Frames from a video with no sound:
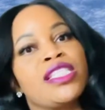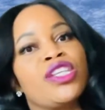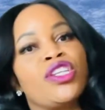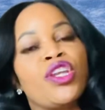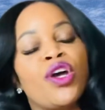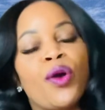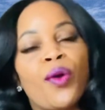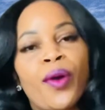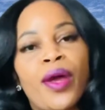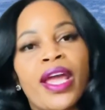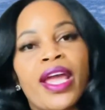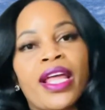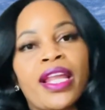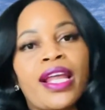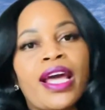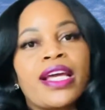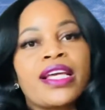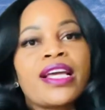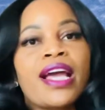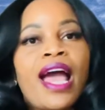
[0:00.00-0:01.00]
knowing
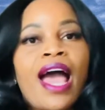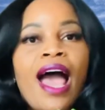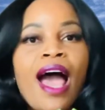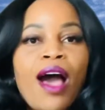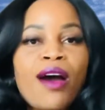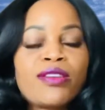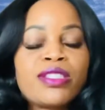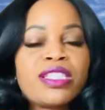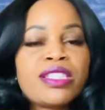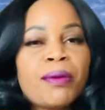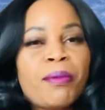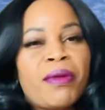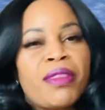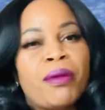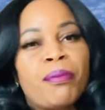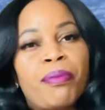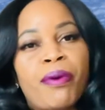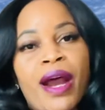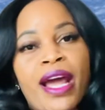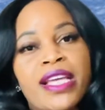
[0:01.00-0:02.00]
like how some of
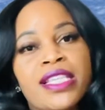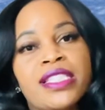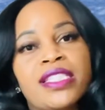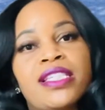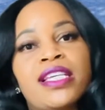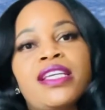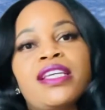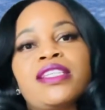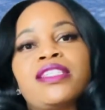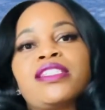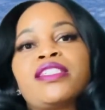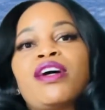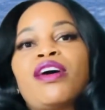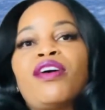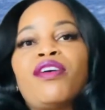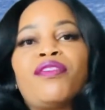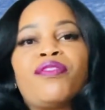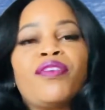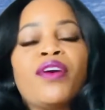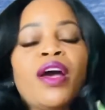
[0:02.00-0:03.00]
the prices
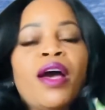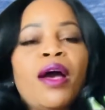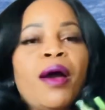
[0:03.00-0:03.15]
of